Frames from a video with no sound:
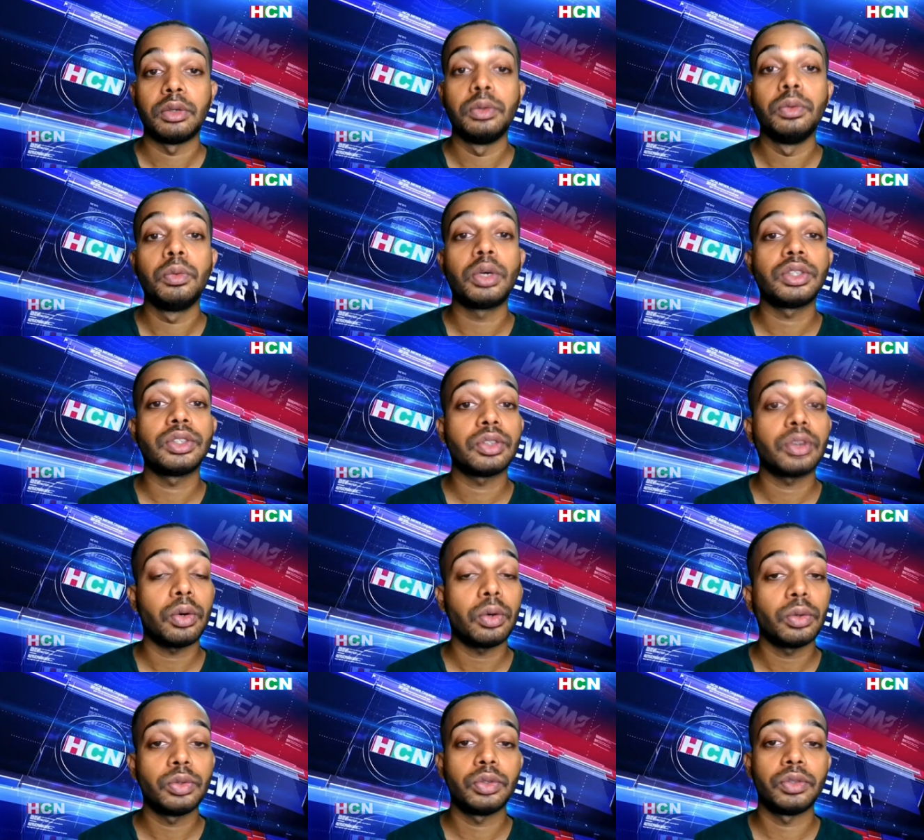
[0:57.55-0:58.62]
who was
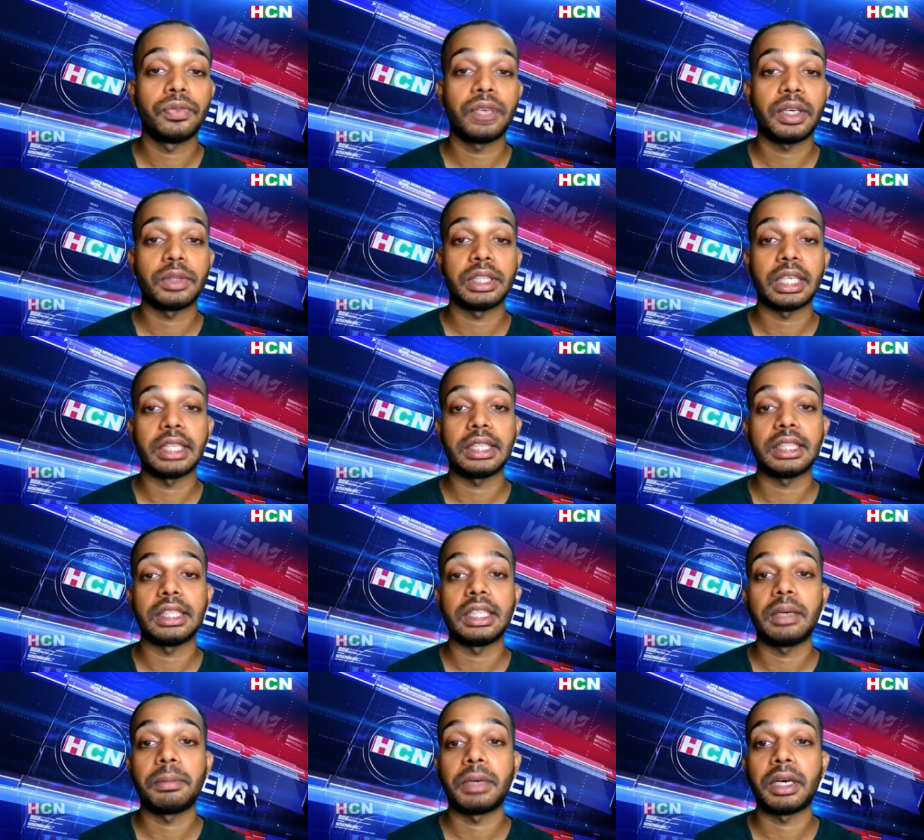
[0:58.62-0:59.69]
also found dead in
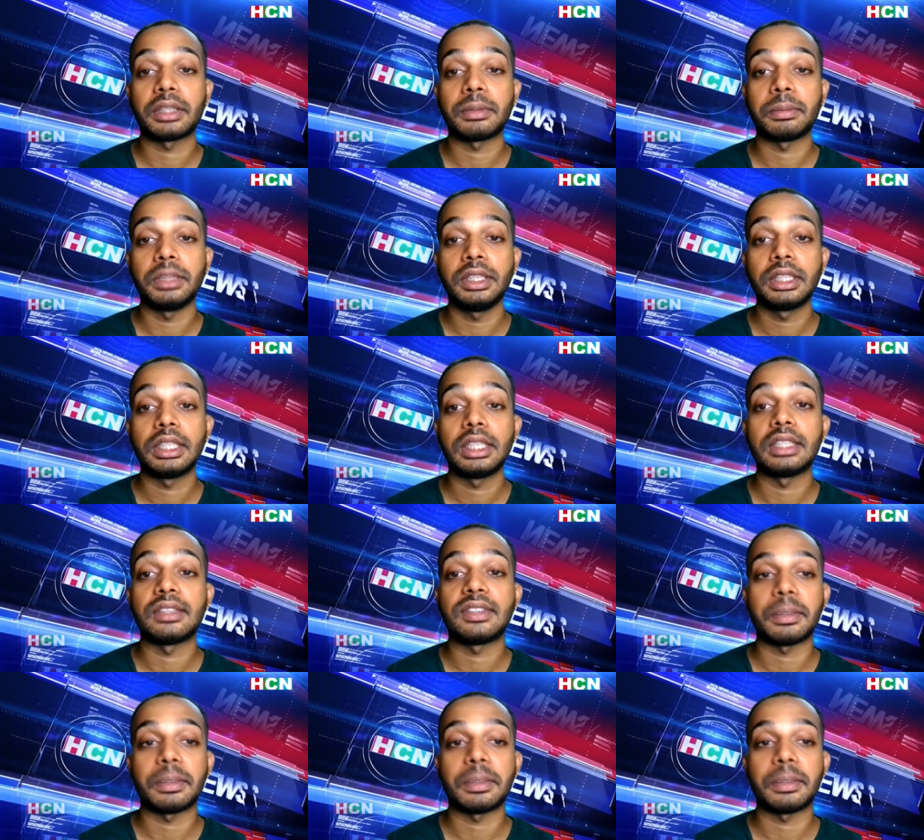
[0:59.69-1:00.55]
her apartment in a